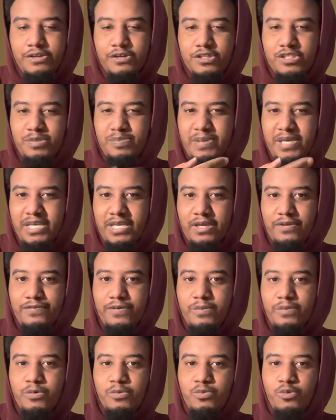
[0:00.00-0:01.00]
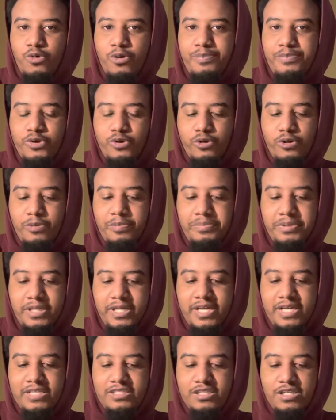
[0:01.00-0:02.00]
you're speaking from a more pure
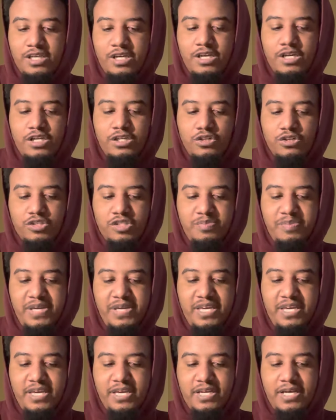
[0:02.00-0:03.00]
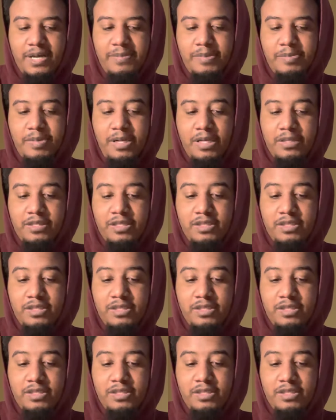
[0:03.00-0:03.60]
place, you're speaking up about the